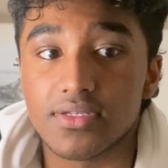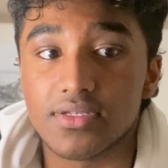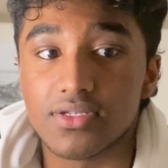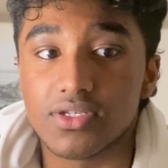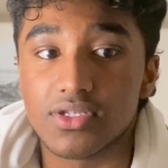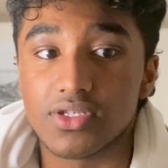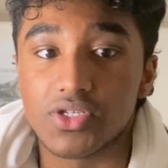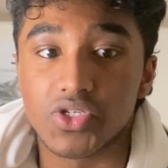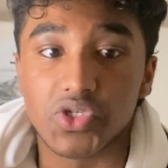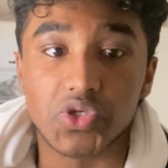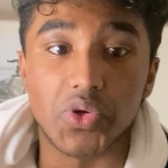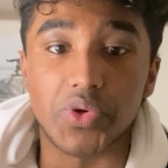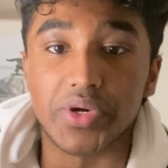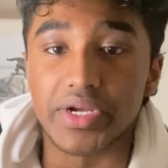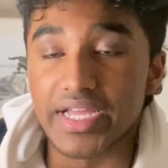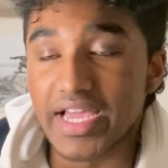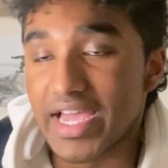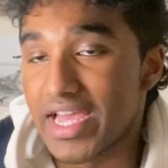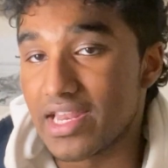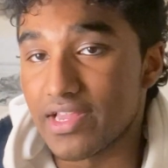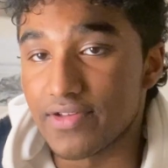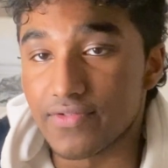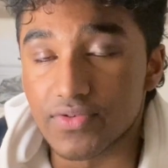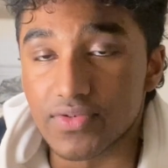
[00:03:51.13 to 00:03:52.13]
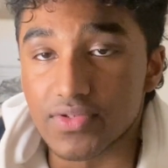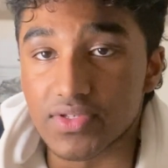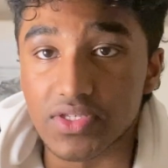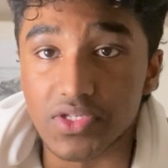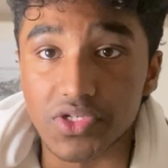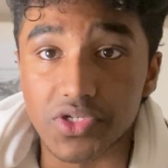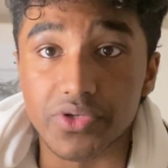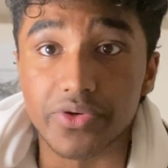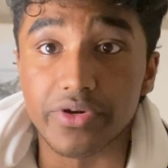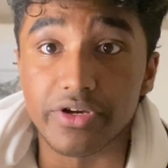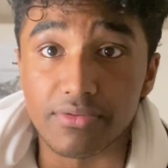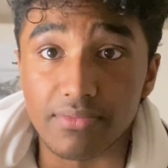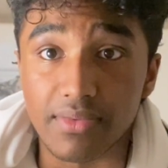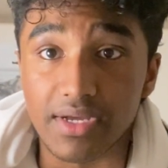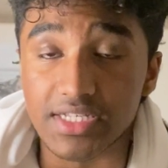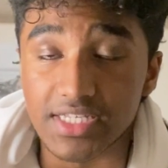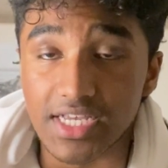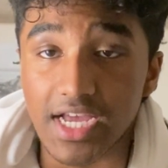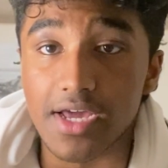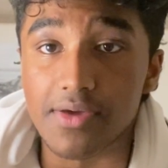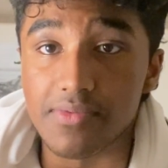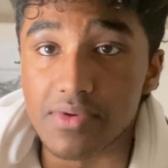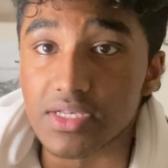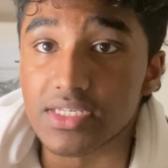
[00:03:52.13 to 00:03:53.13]
during A-levels and during my
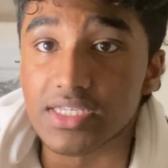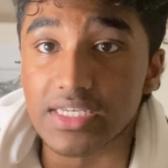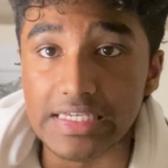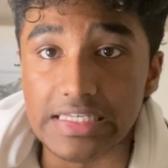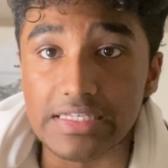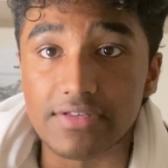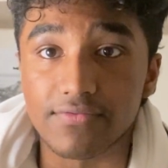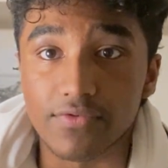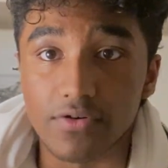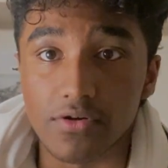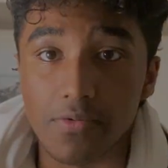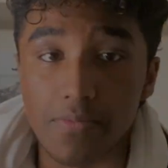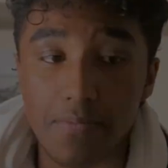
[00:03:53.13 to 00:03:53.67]
time at sixth form.